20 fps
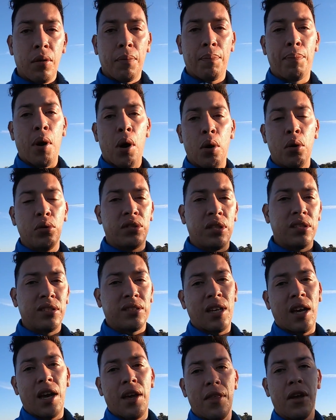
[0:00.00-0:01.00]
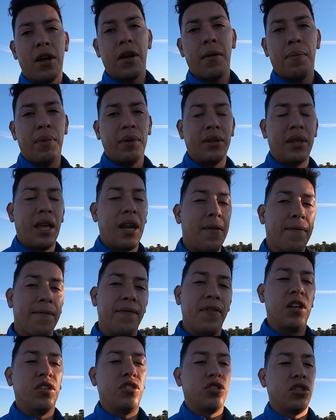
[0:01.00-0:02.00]
posts inside there, but they didn't
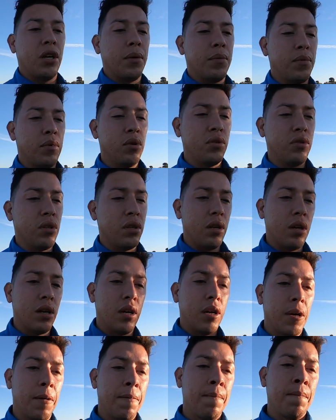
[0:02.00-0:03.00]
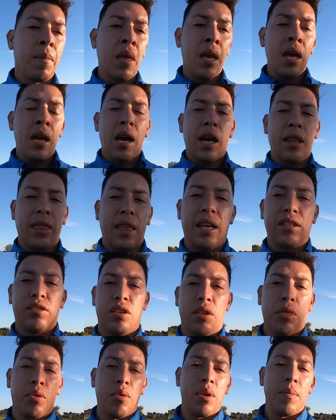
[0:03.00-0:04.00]
finish up using I think it's a
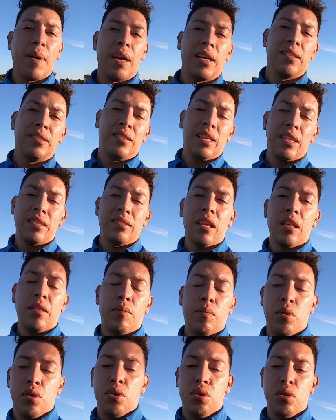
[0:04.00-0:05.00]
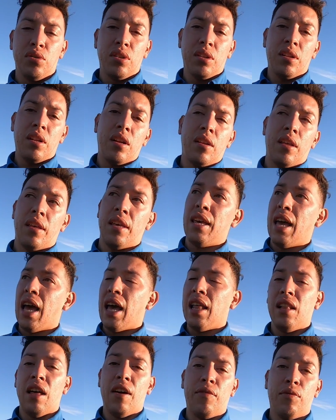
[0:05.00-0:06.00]
3x6 that we're using there that he
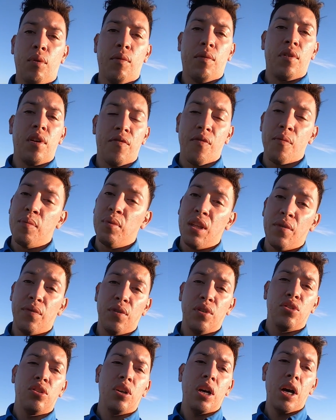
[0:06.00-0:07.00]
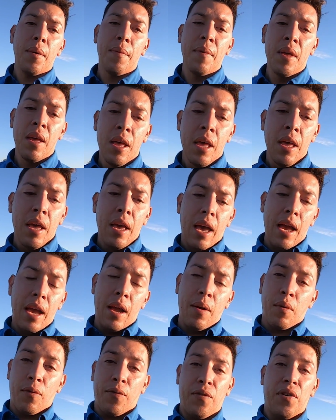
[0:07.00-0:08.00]
had left over here from a different job,
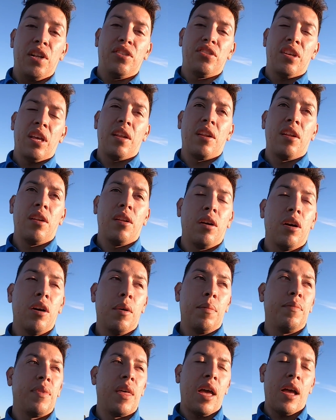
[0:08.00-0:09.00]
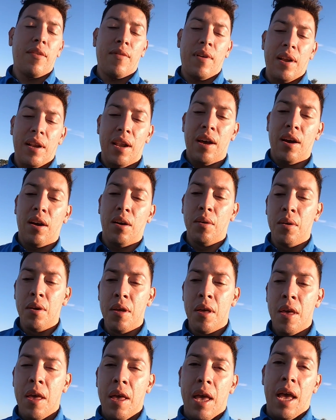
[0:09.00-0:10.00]
and we're finishing up that right now,
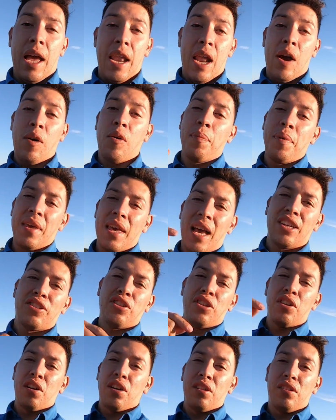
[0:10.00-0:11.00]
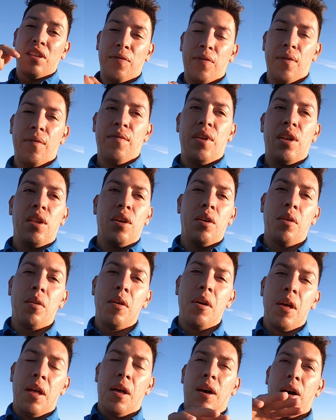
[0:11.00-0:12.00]
and that will be actually in a different video
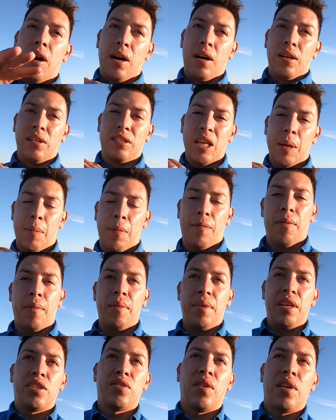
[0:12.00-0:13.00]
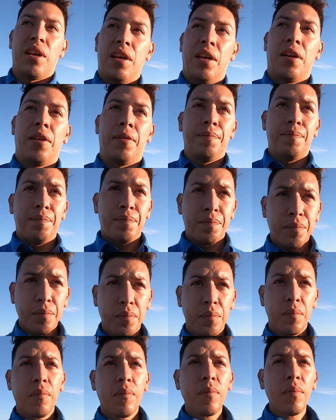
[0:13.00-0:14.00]
separate from this right here.
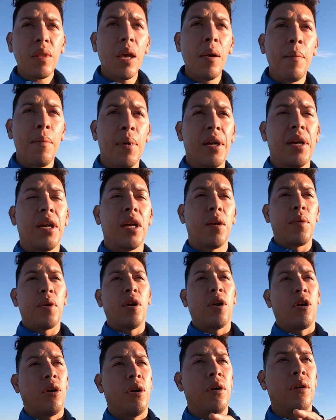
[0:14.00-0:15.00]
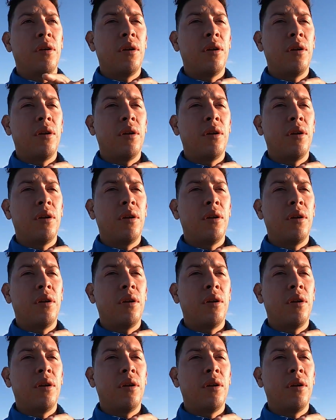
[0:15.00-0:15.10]
But here we are.